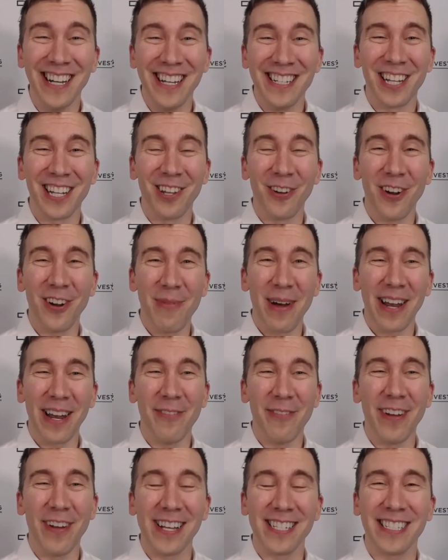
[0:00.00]
to learn about
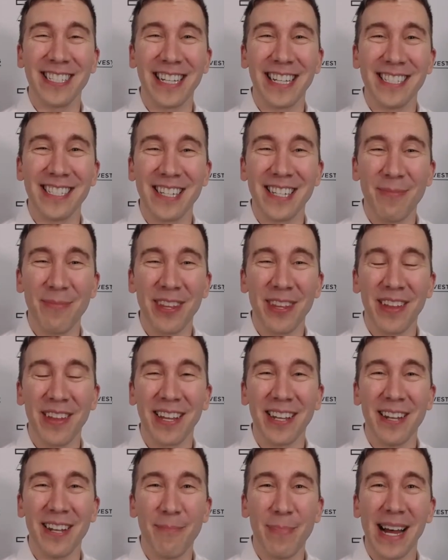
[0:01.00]
investing in something that
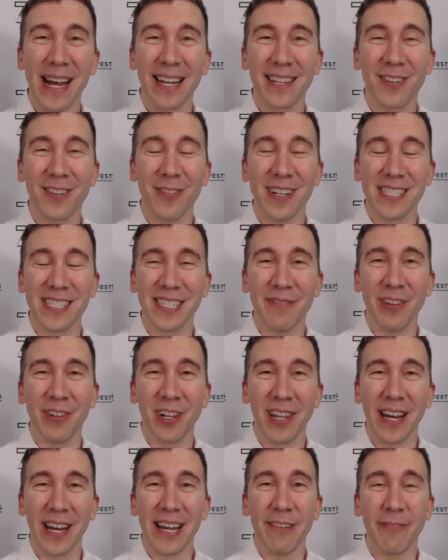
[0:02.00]
can impact the rest of
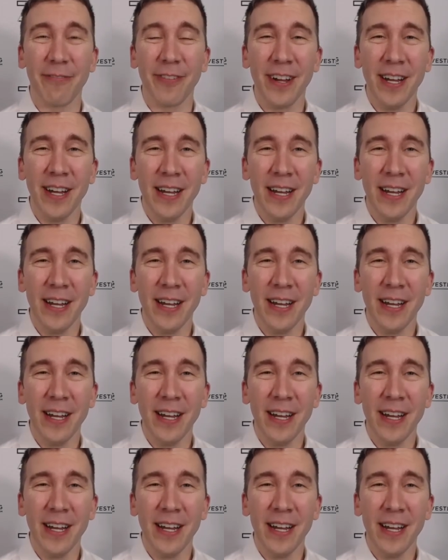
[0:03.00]
your life.